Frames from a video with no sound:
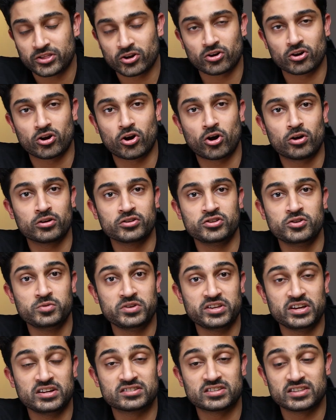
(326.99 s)
they're all
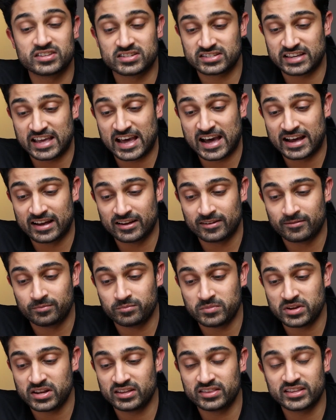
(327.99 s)
unique to this cat,
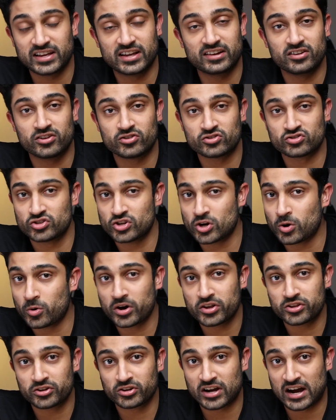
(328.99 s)
meaning that there's no
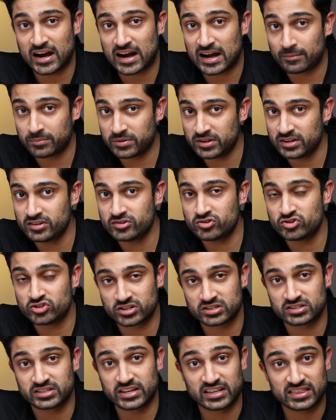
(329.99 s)
other copy
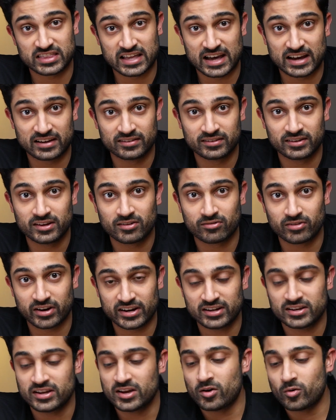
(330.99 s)
just like that,
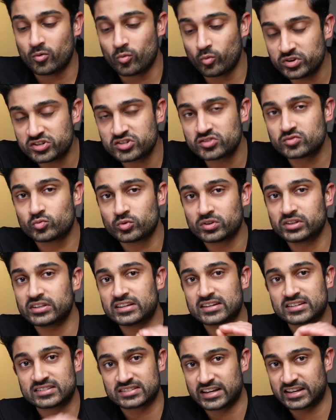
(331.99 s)
right? Which is
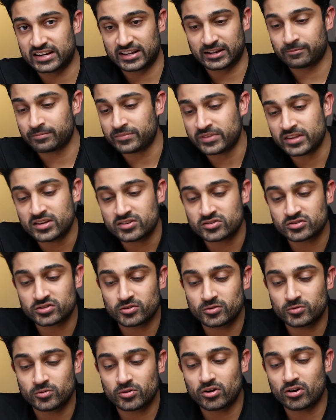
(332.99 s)
really exciting.
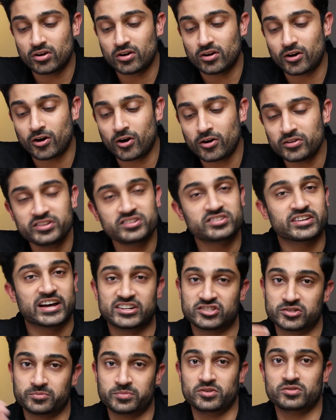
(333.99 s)
So all these
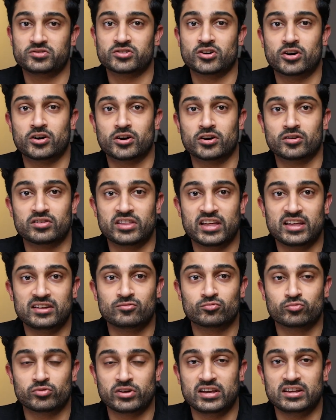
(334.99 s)
attributes are
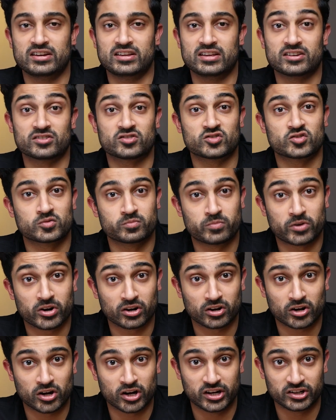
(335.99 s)
then written in a
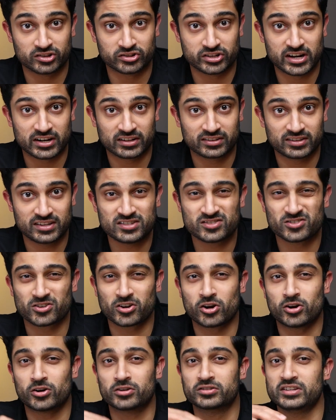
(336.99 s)
smart contract. These
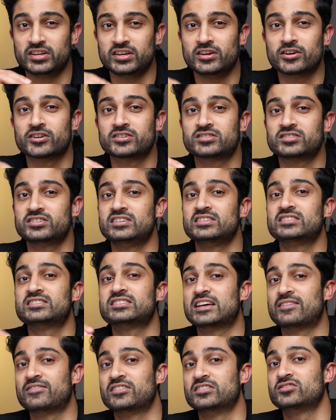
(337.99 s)
are called
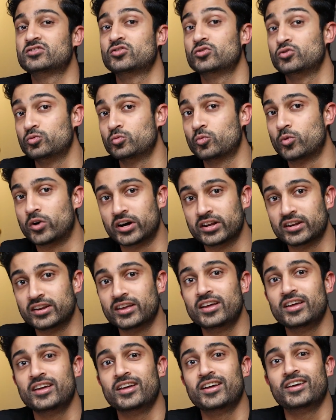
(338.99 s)

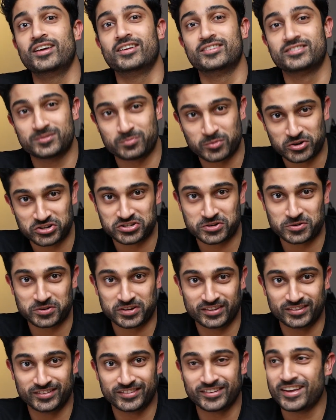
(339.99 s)
ERC721 smart
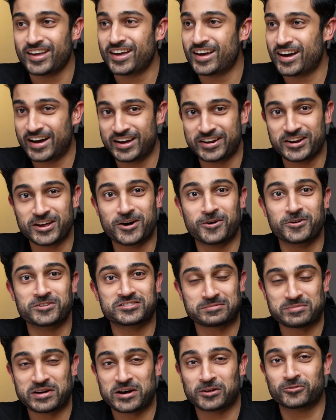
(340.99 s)
tokens. I know
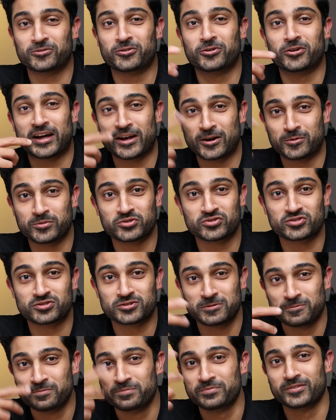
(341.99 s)
it's a mouthful. I
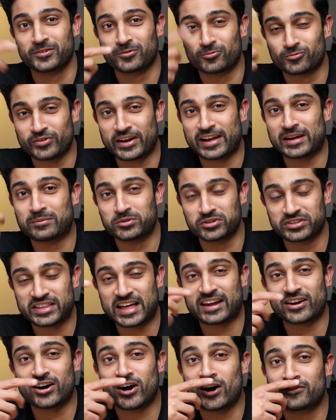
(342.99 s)
almost rambled
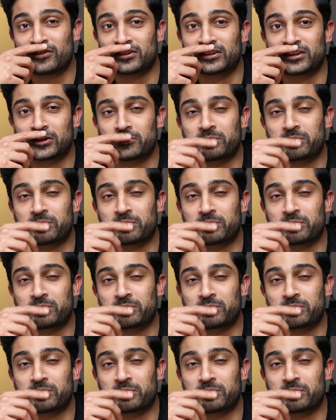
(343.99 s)
that off a